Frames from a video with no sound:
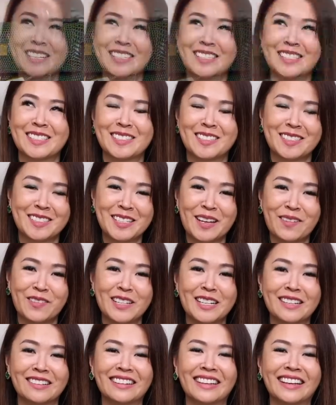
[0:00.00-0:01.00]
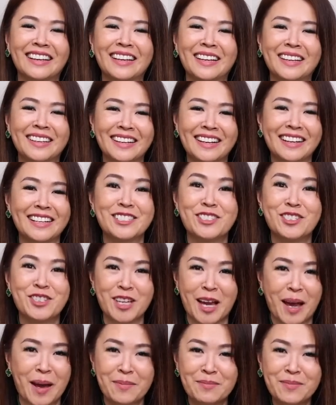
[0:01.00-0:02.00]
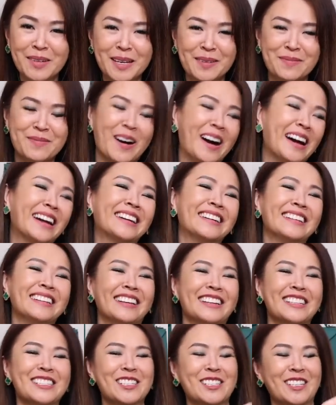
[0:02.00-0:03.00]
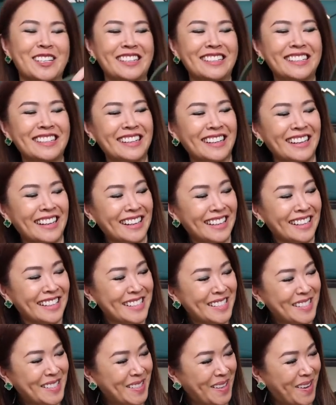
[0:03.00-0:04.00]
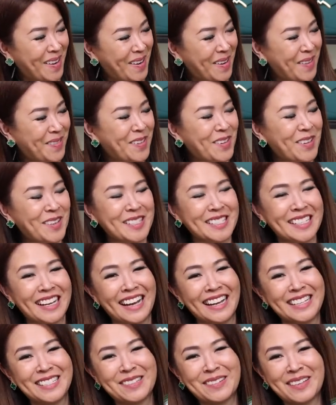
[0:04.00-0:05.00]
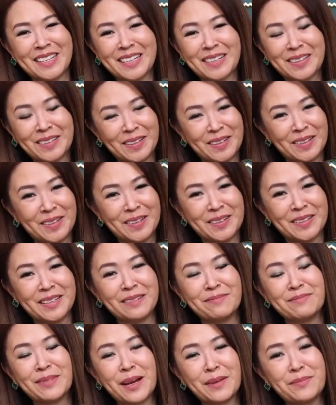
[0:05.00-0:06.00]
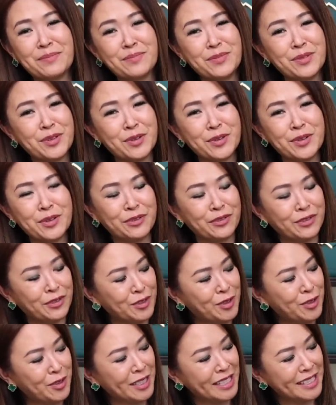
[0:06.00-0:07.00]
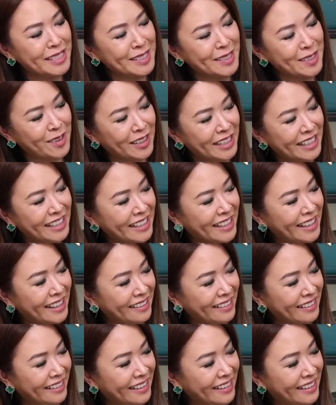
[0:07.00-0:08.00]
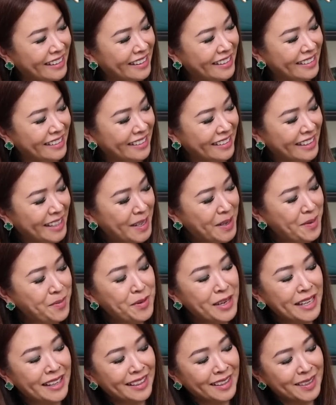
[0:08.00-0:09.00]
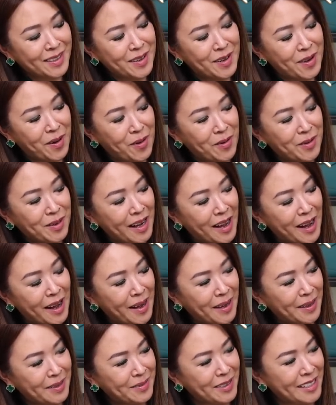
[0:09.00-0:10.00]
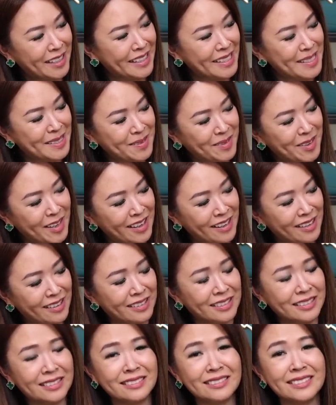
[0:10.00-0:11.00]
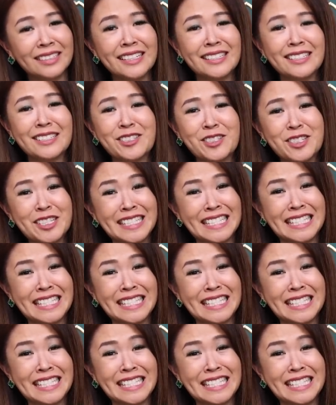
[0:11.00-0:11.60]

it's definitely a gem in my collection. So of course I had to include my beautiful exotic Kelly with gold hardware as well. Isn't she